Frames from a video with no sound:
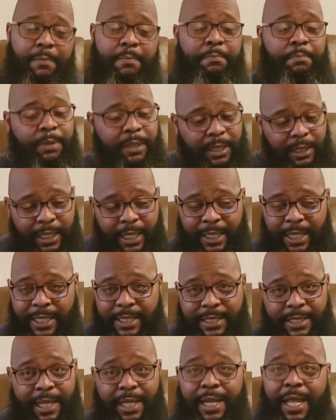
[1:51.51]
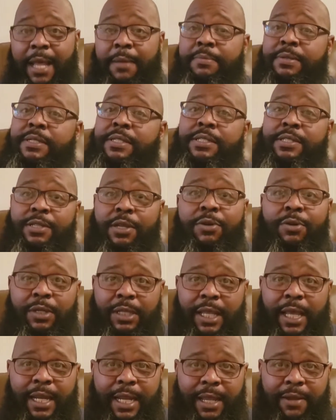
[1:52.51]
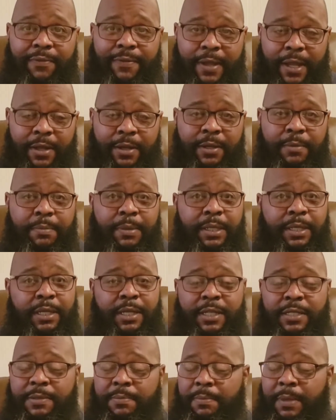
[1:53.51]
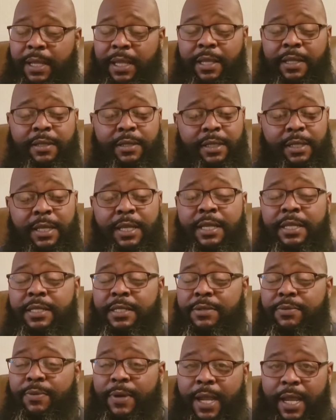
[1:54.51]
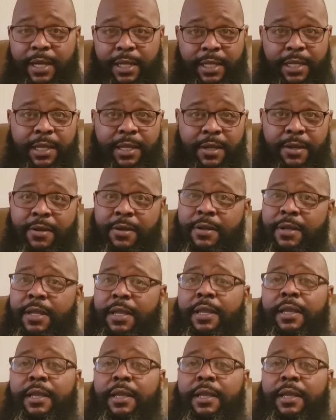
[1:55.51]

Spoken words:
But like I said, I'm so glad I found it, because man, this right here